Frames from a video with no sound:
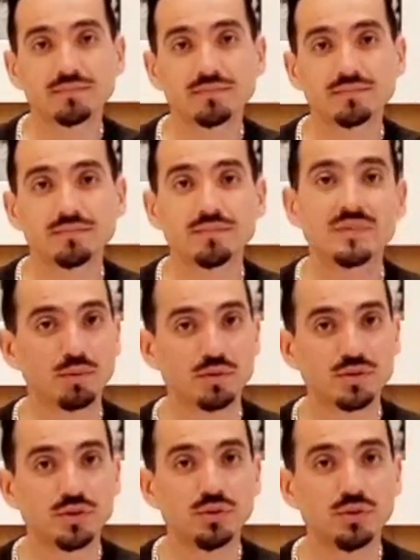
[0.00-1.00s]
Number
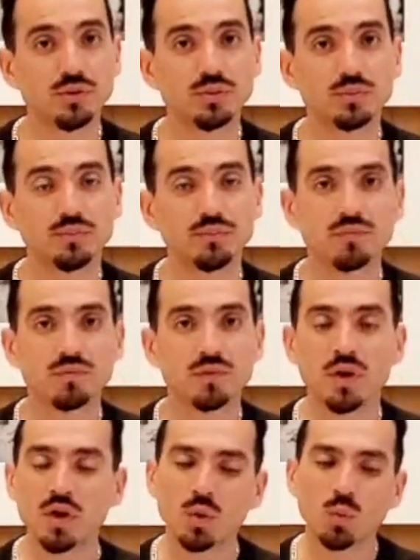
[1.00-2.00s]
2.
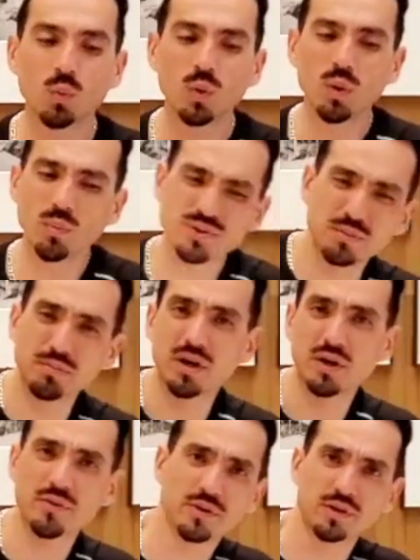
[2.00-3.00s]
What was their
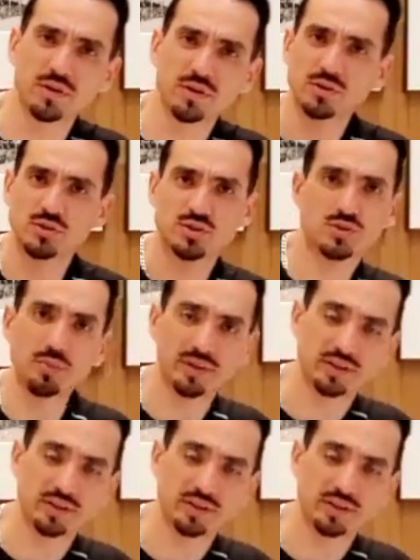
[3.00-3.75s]
mother scrubbing?